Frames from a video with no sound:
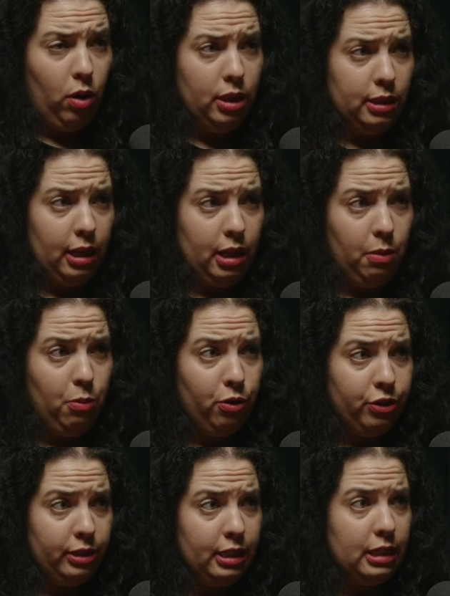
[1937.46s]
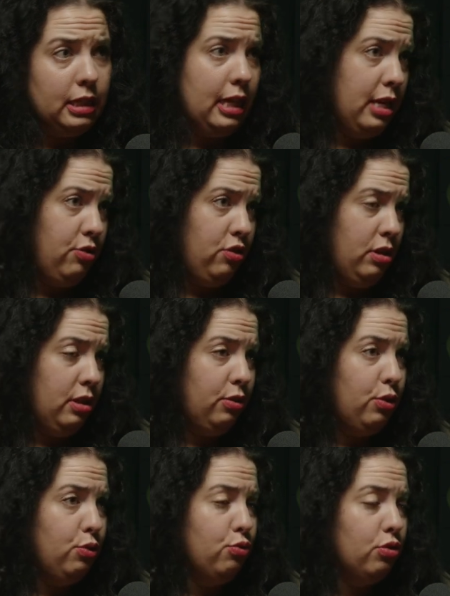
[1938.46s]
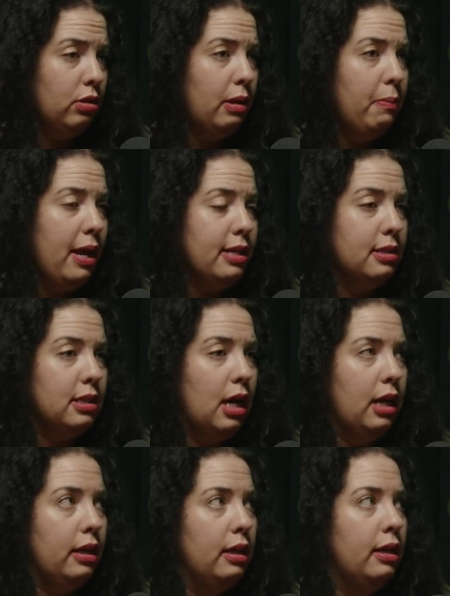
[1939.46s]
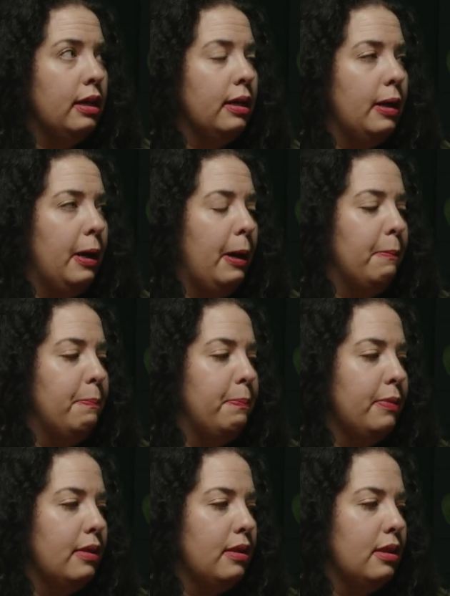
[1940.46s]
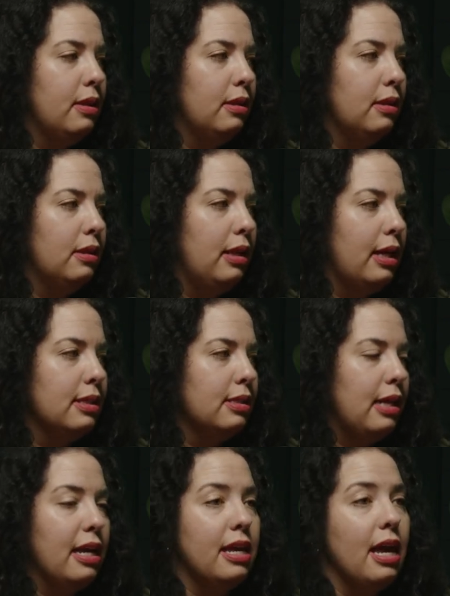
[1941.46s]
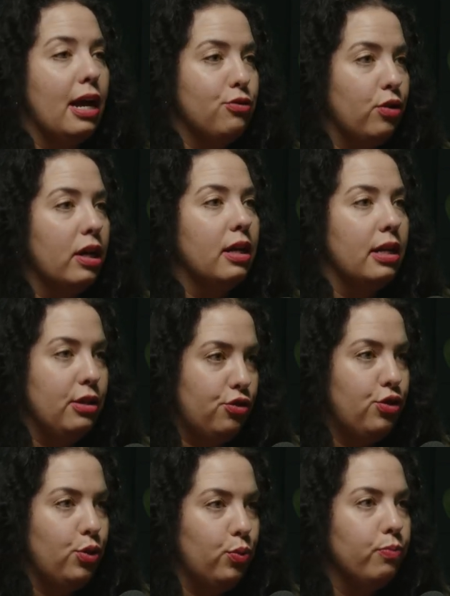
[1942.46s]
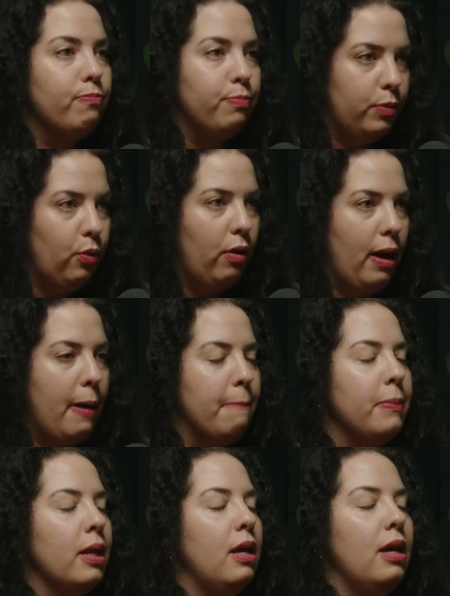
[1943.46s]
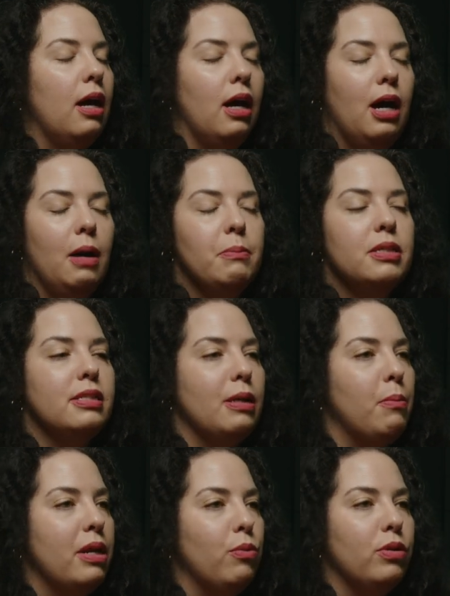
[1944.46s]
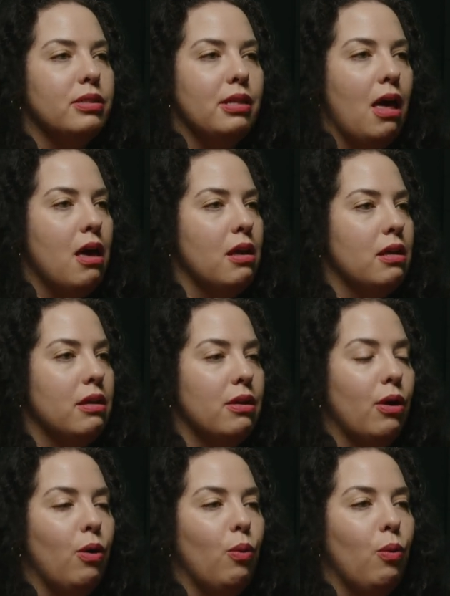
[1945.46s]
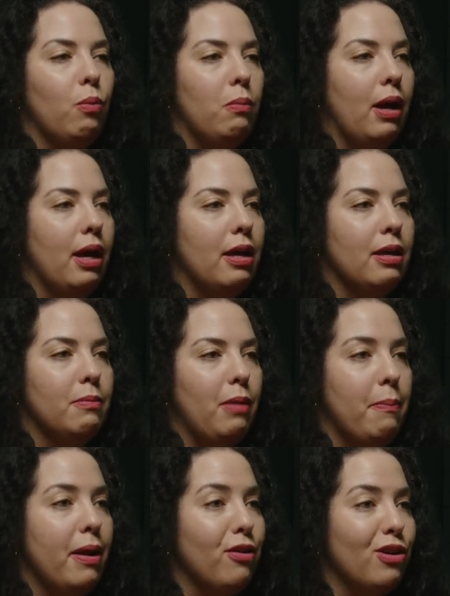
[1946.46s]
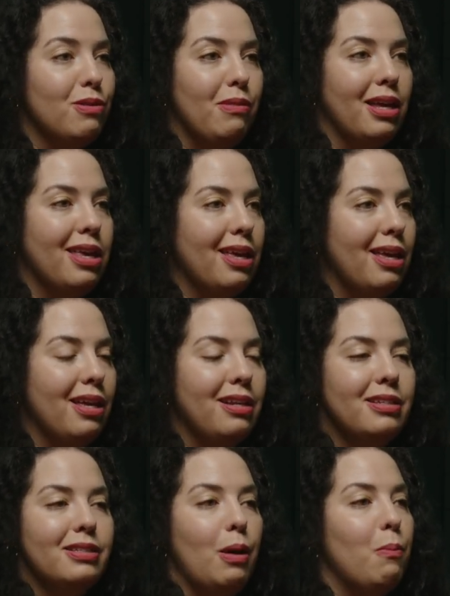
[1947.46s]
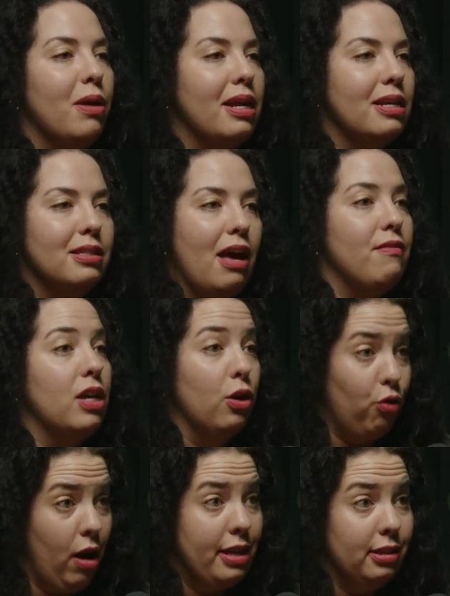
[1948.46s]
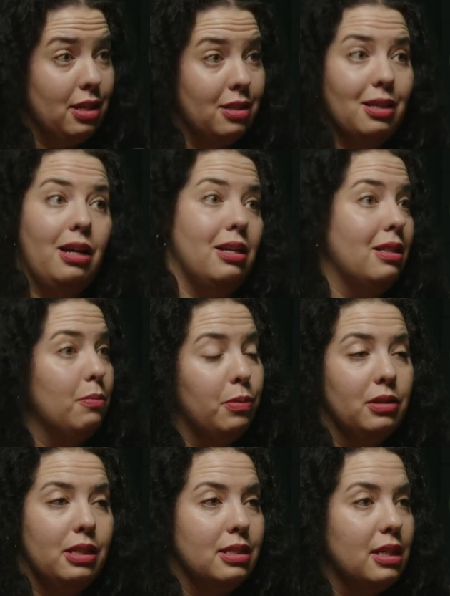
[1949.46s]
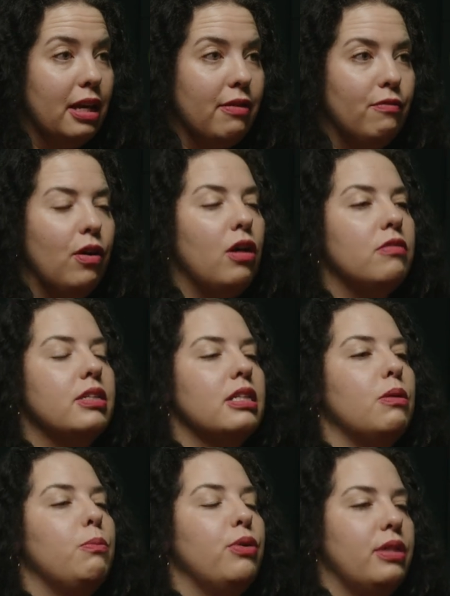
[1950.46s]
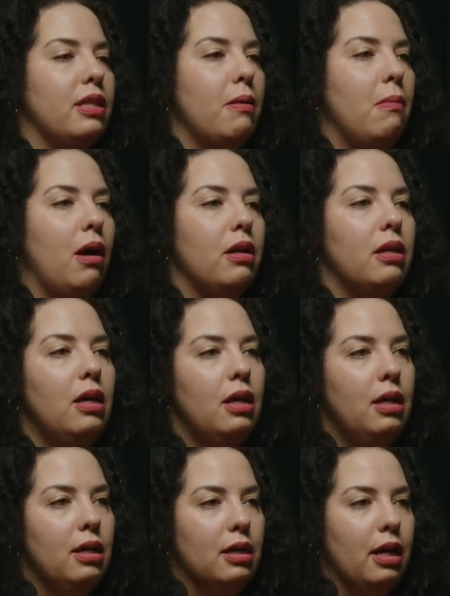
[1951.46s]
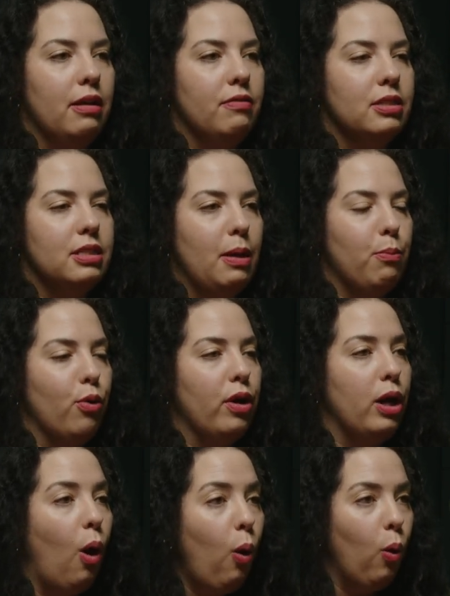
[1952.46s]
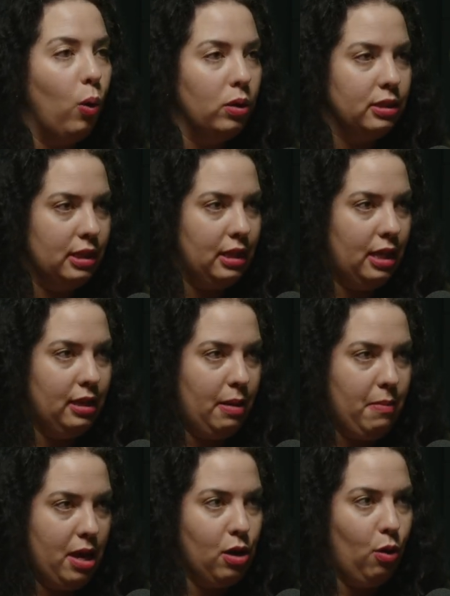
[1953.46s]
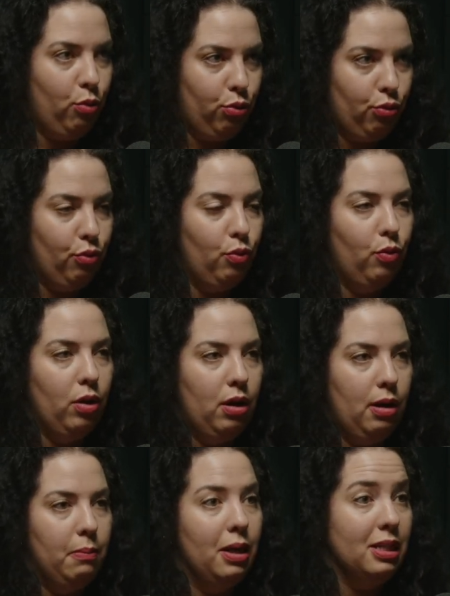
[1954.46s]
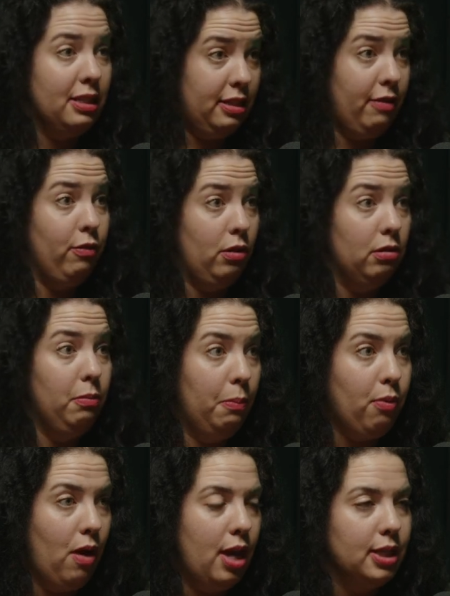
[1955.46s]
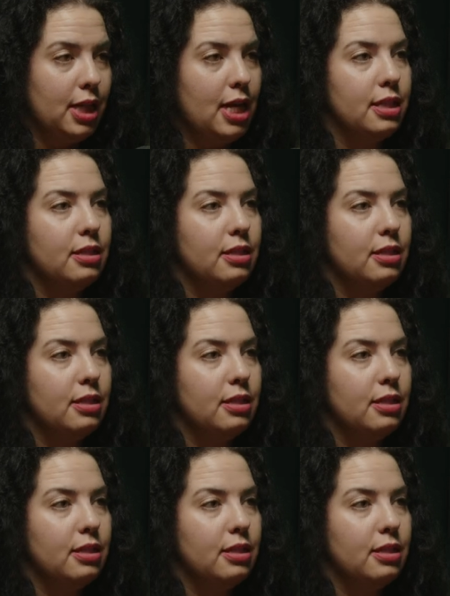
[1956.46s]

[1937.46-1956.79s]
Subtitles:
is like an emergency detention that's usually based on like a psychiatric issue. Okay. Somebody will say, you know, my parent, my kid, somebody is having a crisis. I need the police to get involved, and they'll put them on kind of a temporary hold, and then they may go through a civil process